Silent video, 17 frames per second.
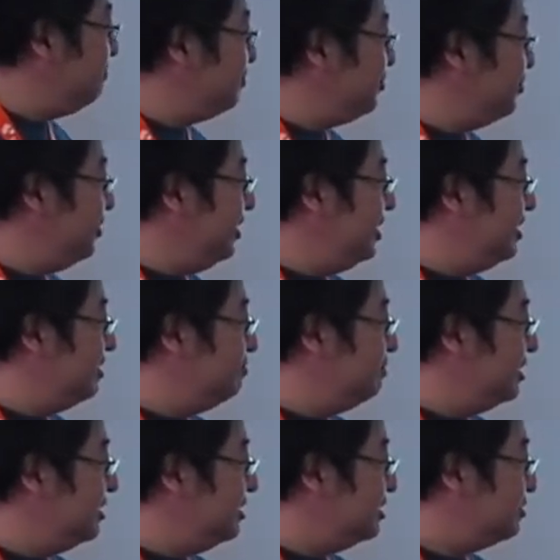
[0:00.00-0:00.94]
management
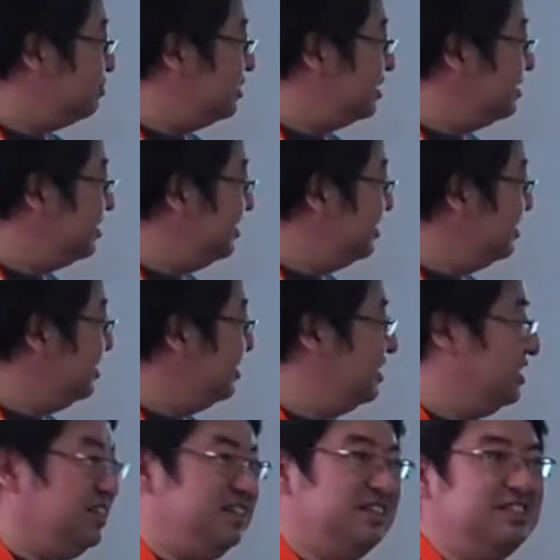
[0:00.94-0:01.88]
and
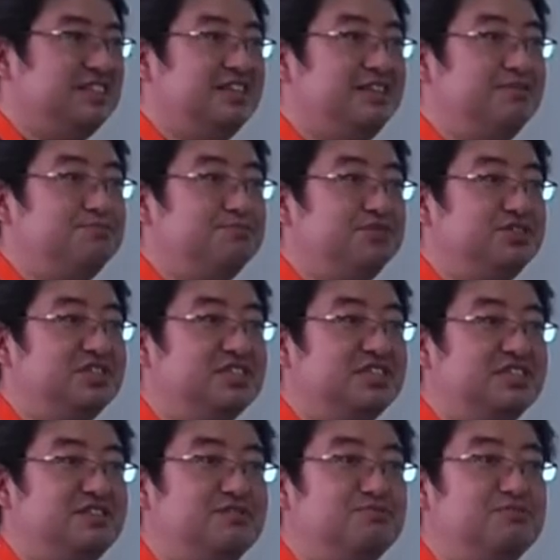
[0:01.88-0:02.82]
employee satisfaction.
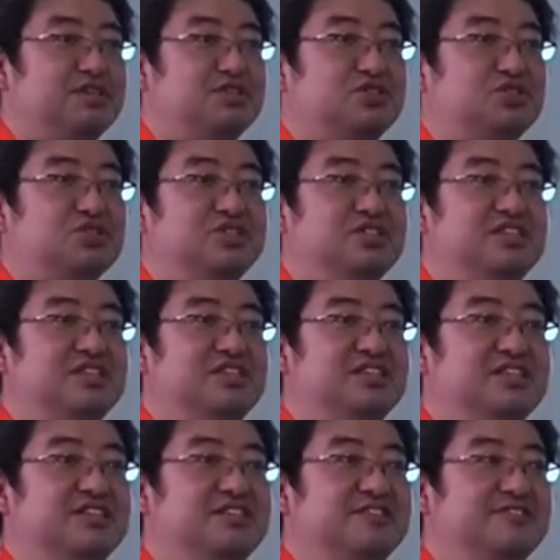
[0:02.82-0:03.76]

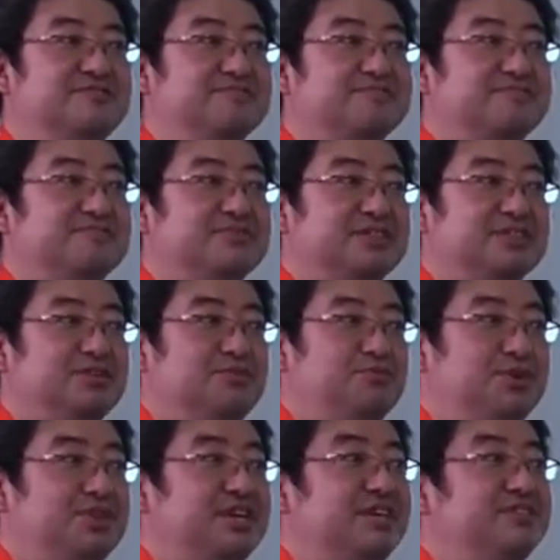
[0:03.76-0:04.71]
Without them,
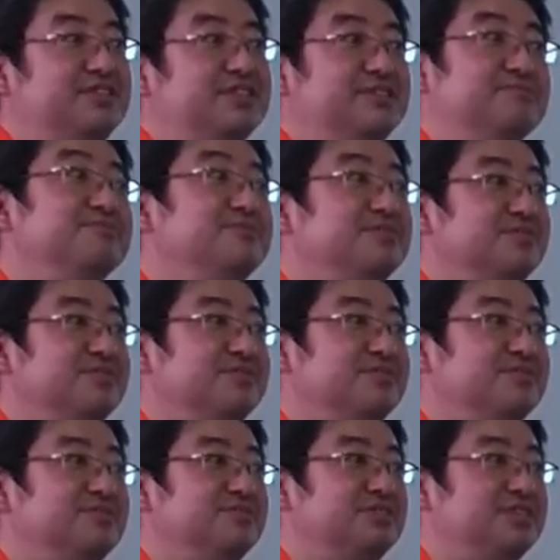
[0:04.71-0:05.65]
we cannot
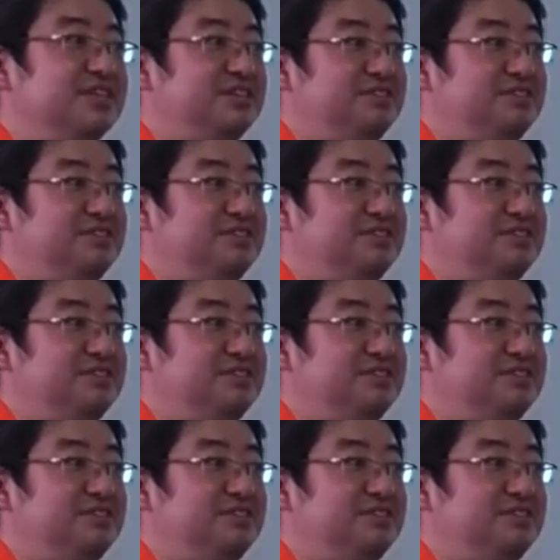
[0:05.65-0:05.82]
do that.